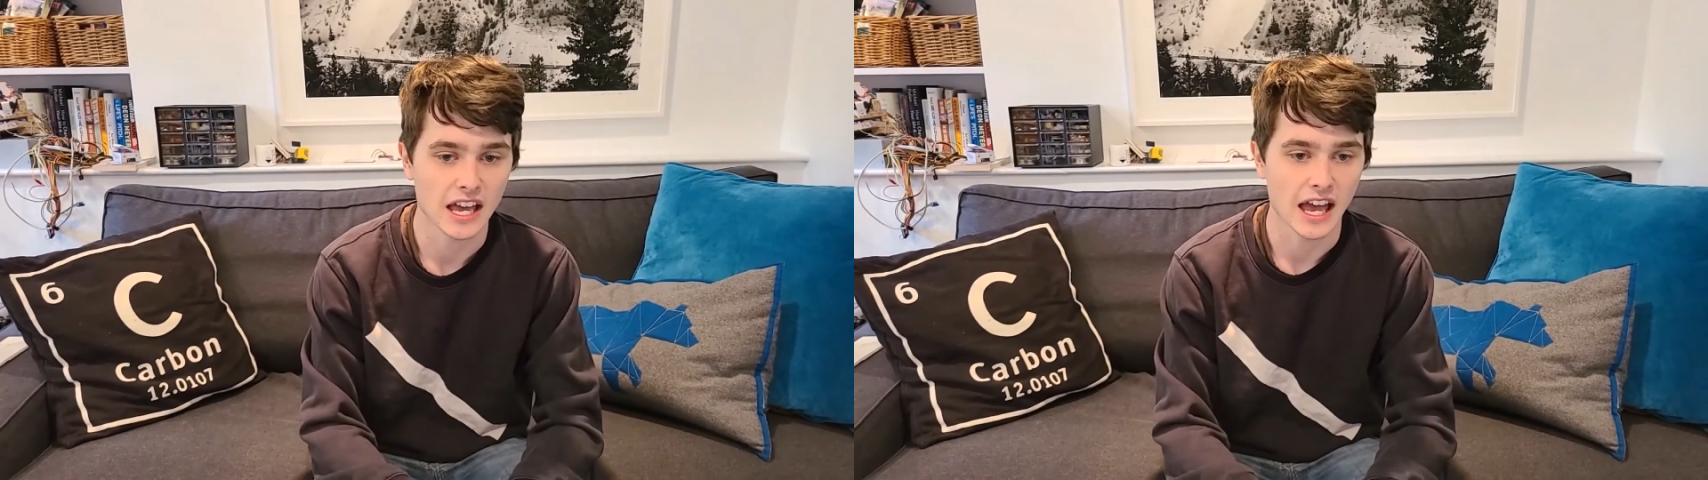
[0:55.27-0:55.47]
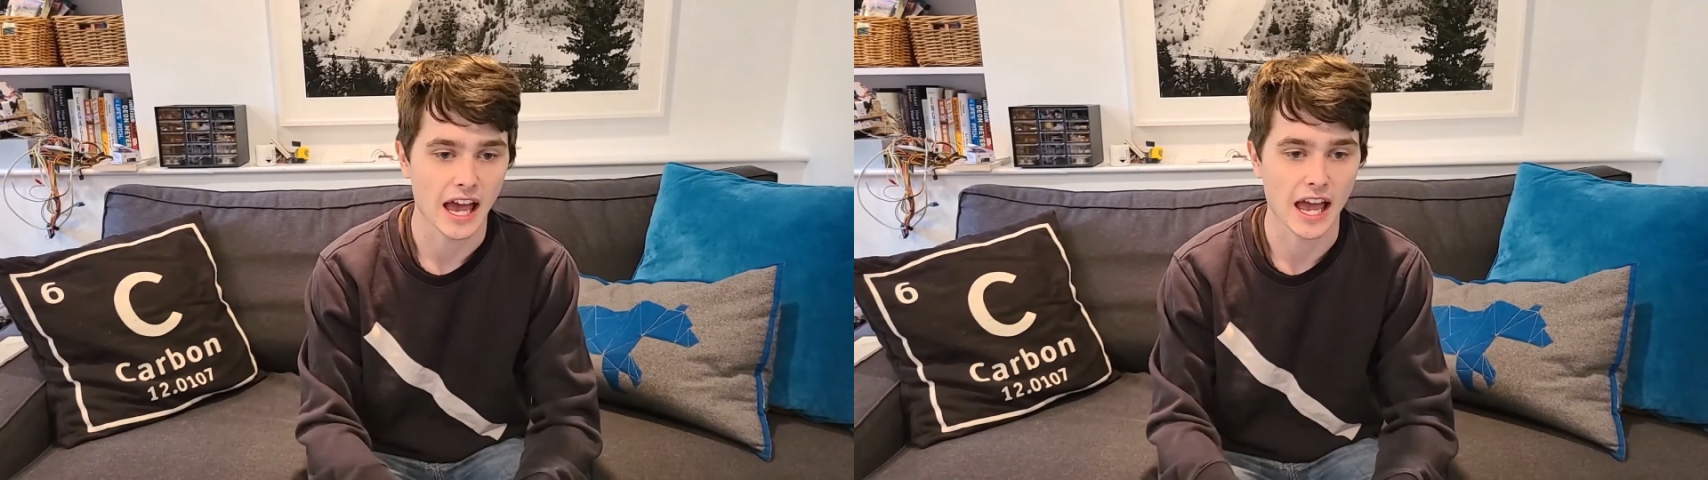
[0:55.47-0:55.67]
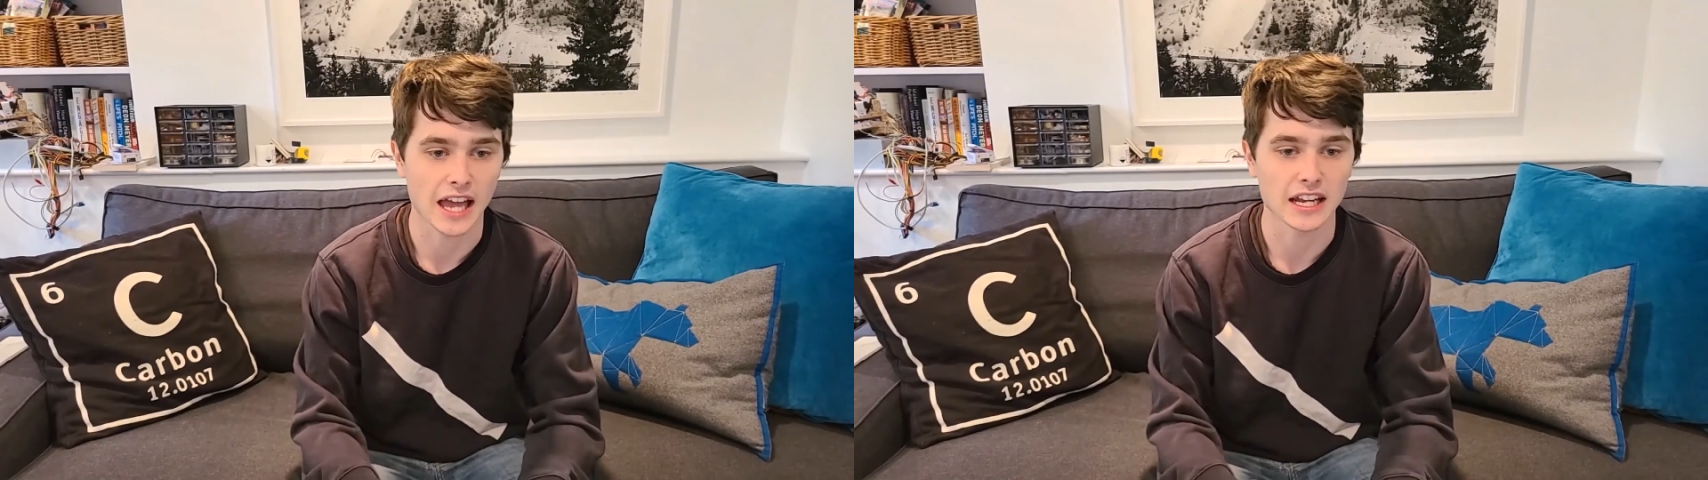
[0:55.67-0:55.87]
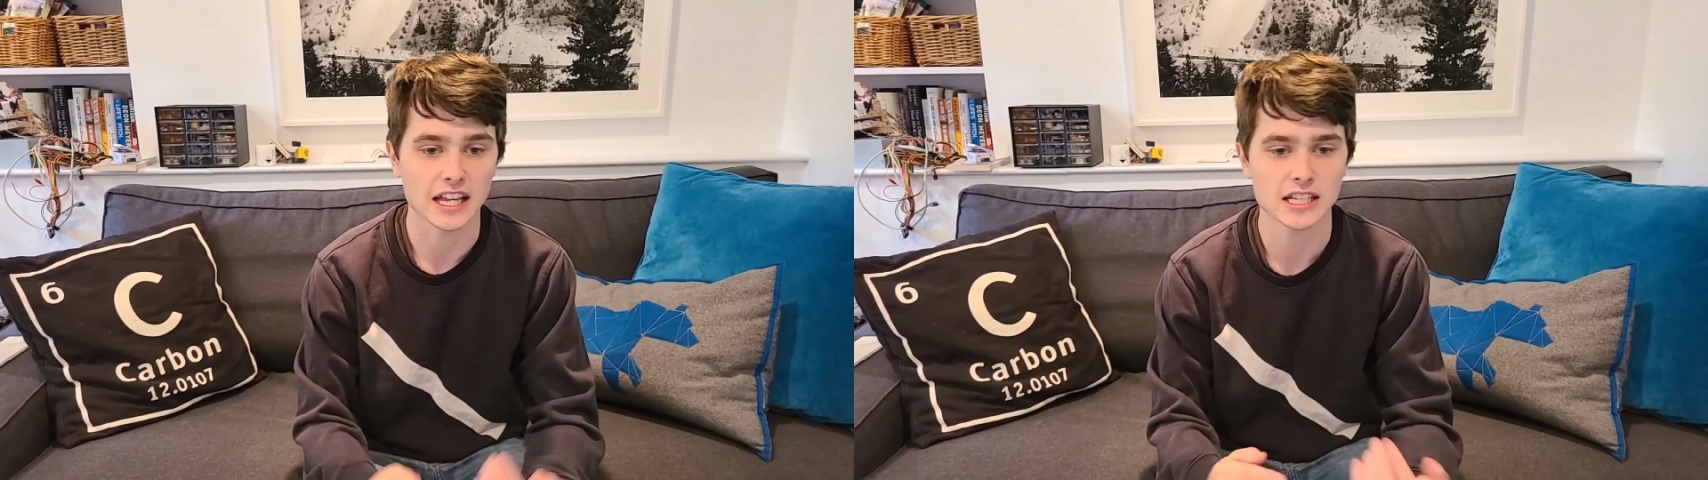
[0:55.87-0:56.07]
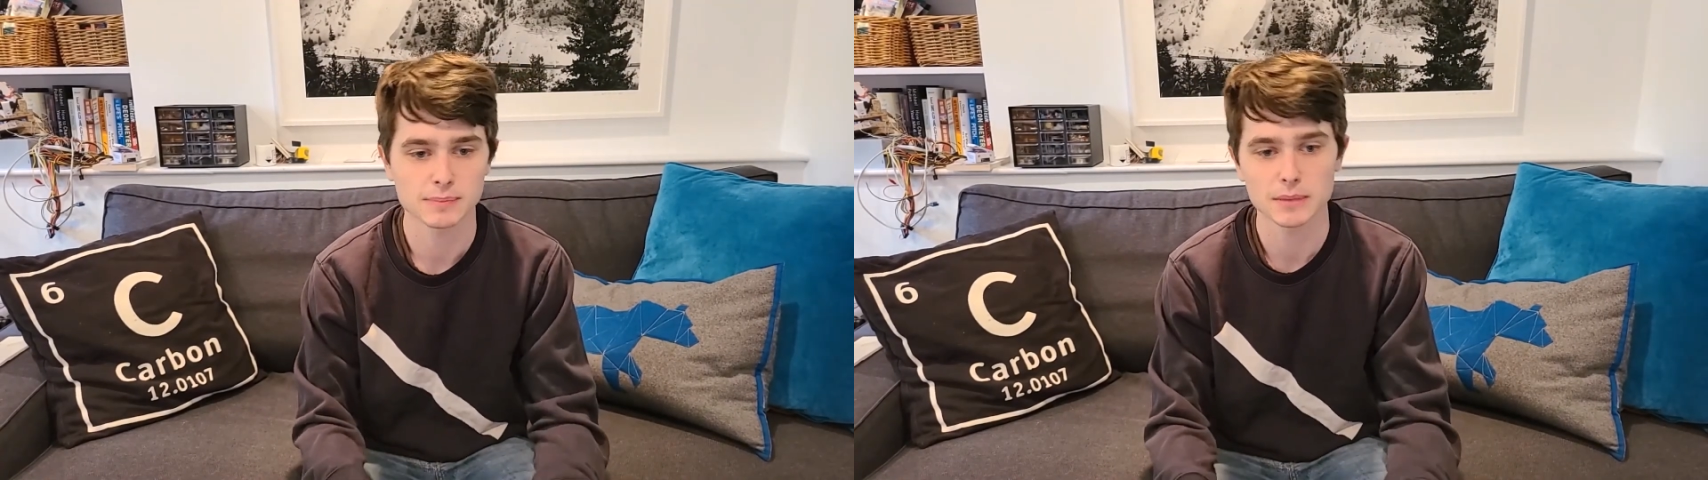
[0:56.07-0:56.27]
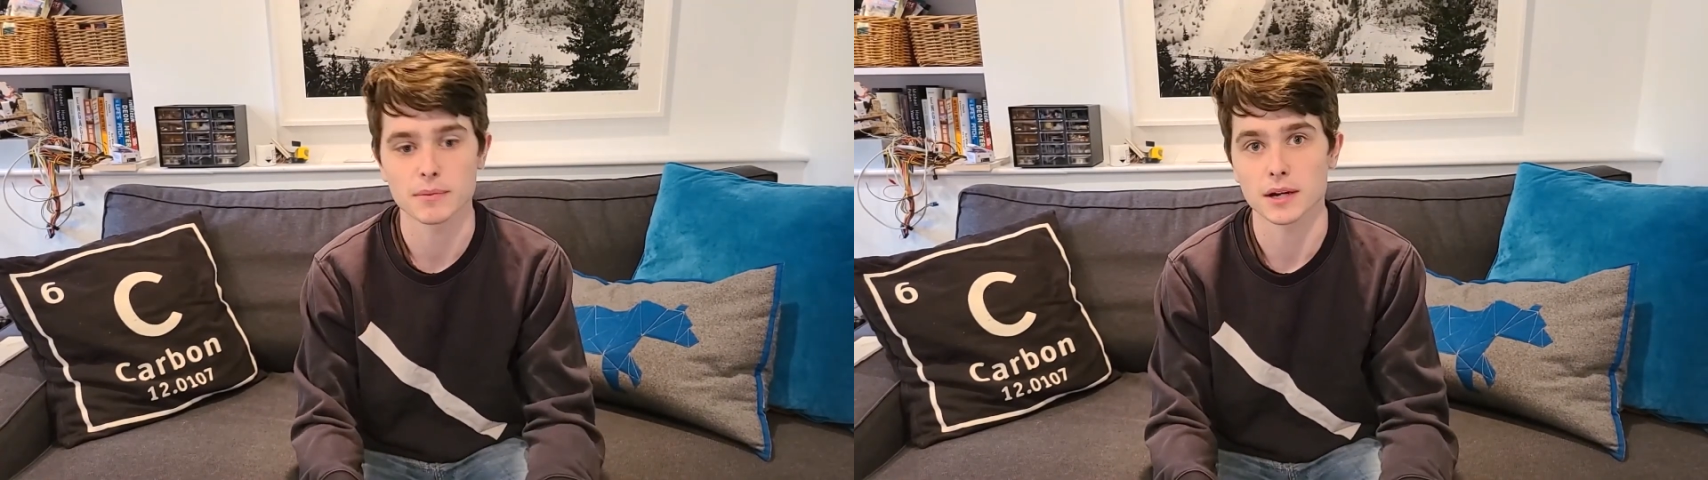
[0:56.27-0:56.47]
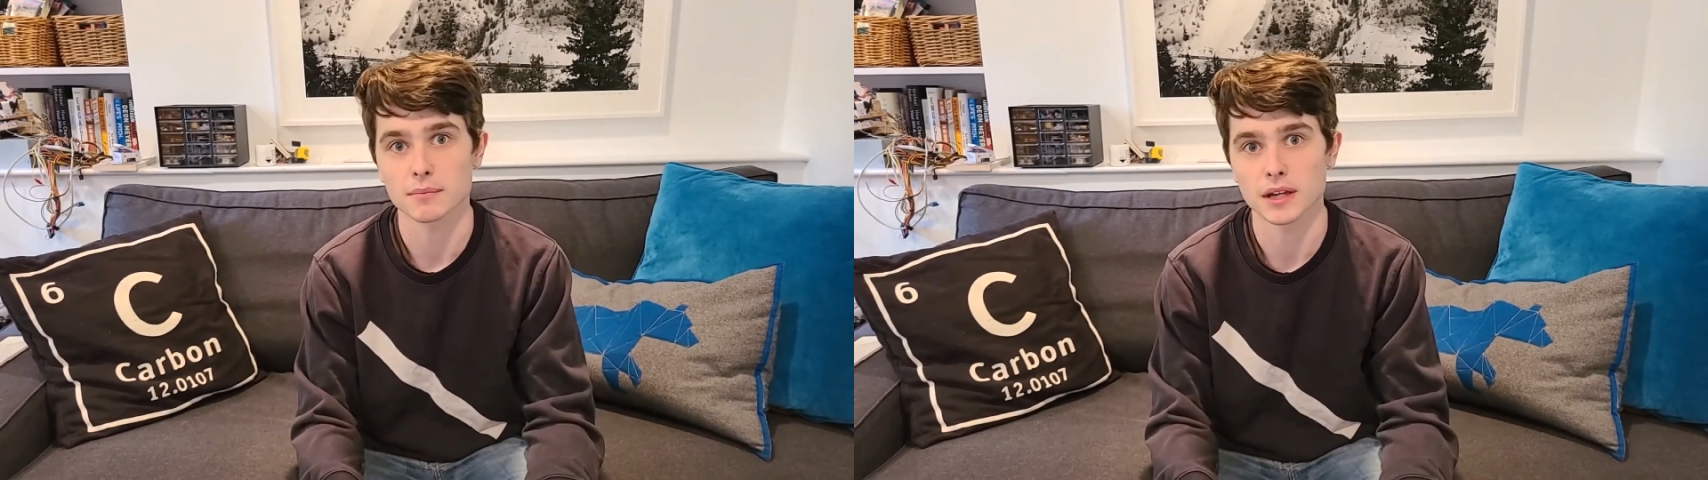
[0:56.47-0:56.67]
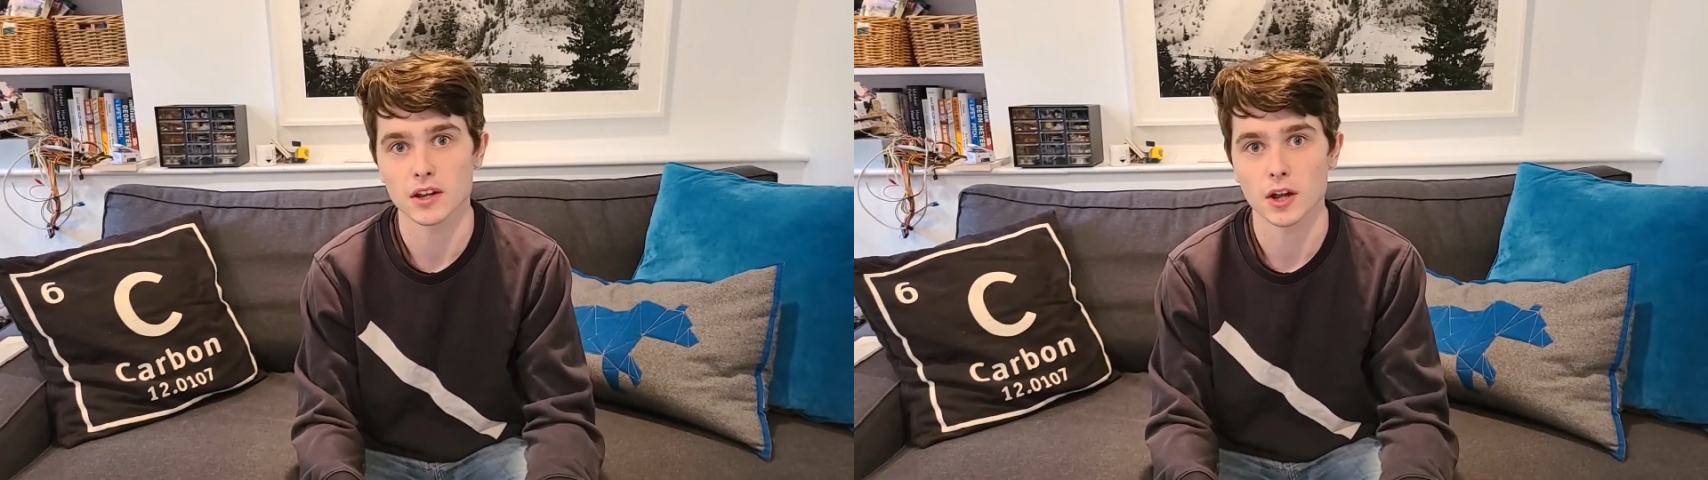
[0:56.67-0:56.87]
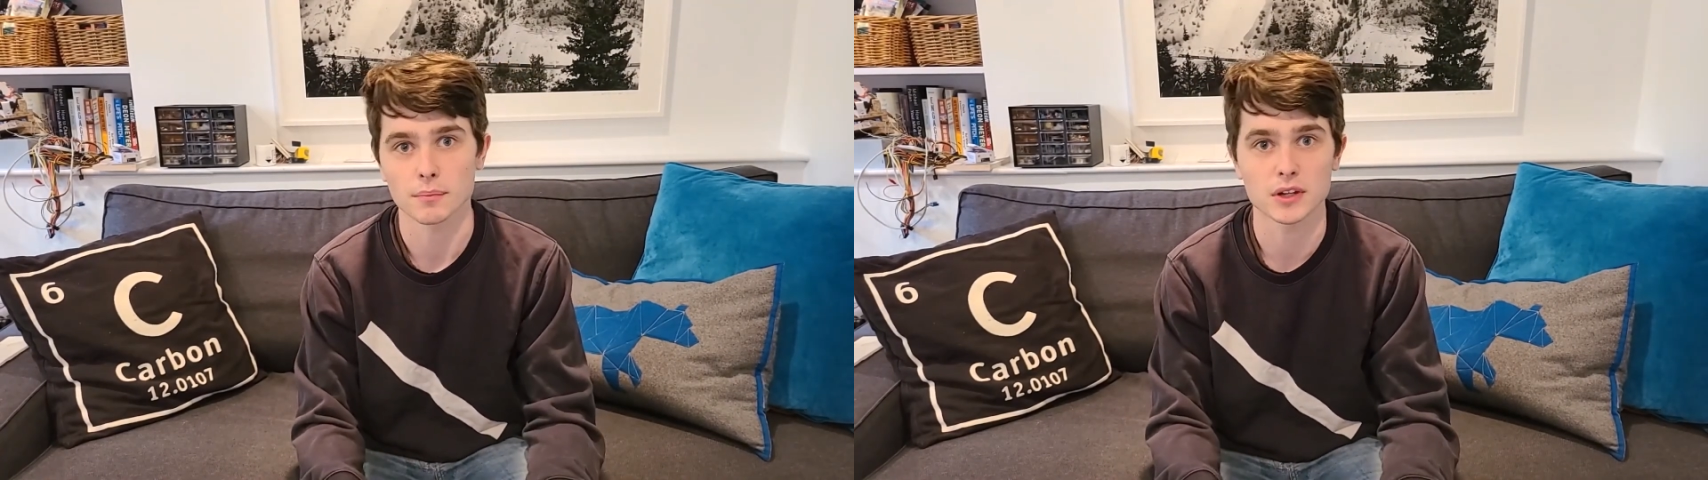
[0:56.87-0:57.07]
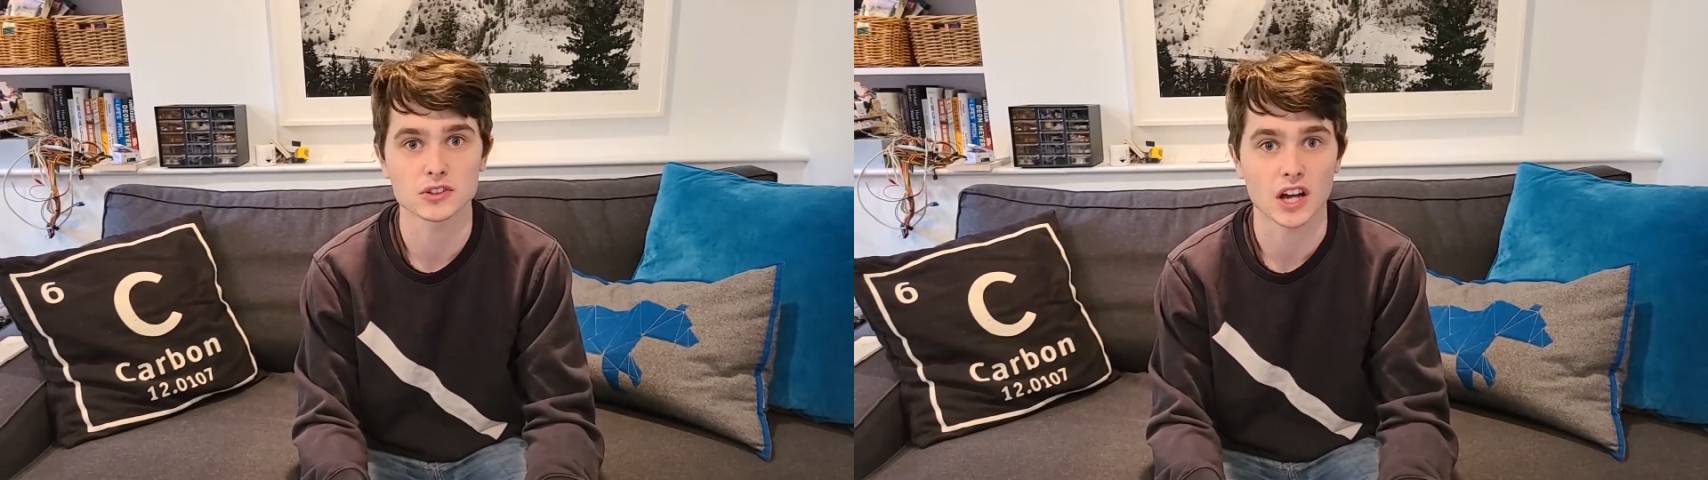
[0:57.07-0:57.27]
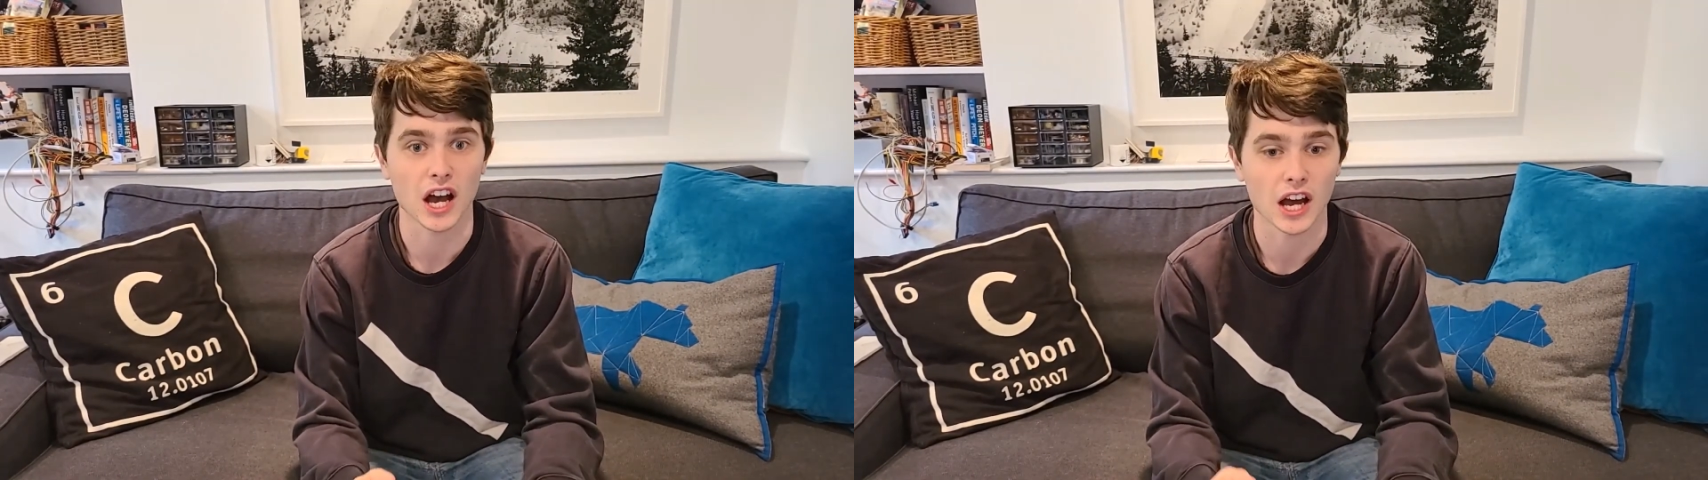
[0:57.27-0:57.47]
and it's been bugging me a lot because